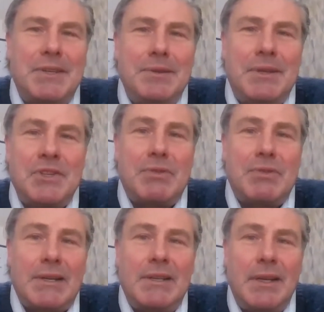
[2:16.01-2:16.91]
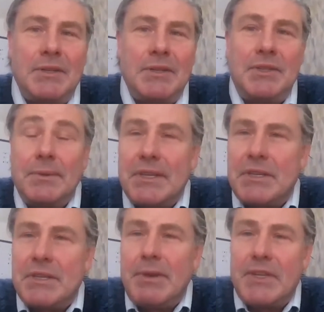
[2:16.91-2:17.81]
to construct a dual
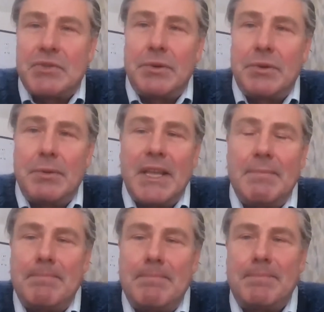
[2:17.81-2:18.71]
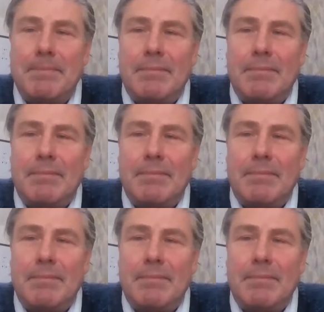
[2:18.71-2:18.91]
system of astronomy,